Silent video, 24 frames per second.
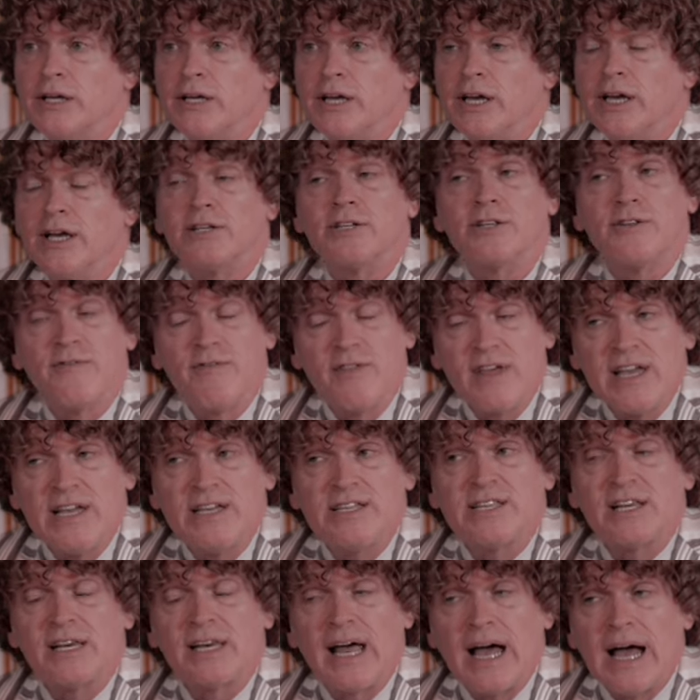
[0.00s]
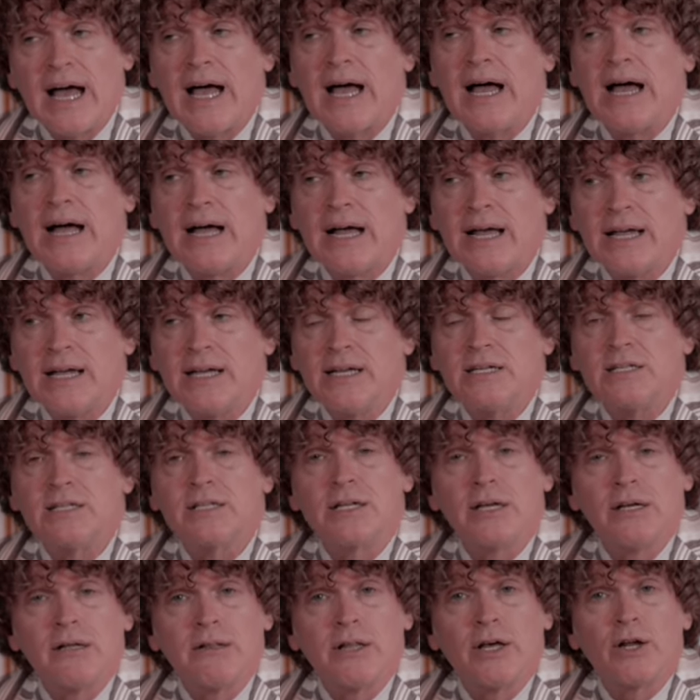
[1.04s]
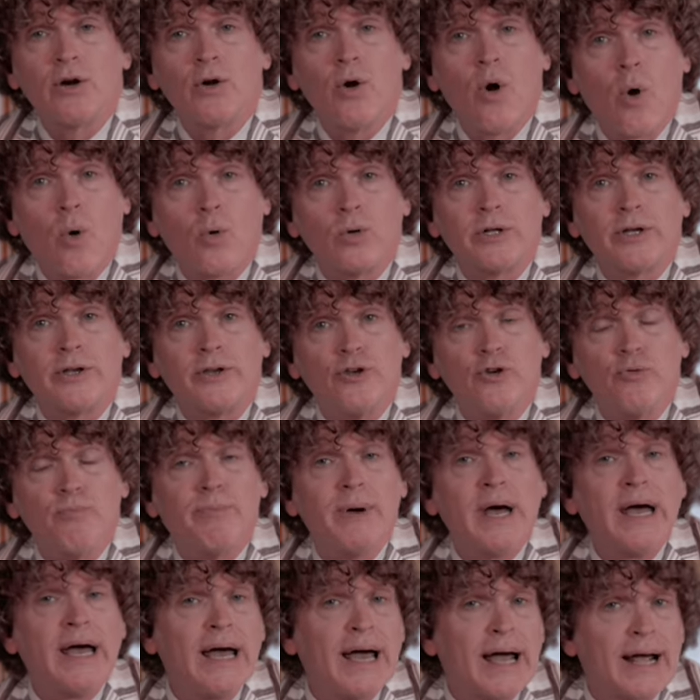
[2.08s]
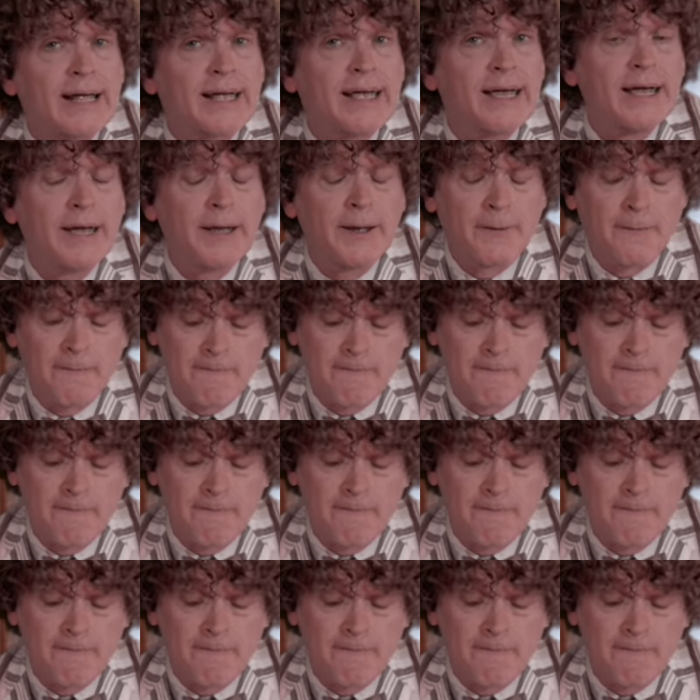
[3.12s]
it's these lies that are holding you back.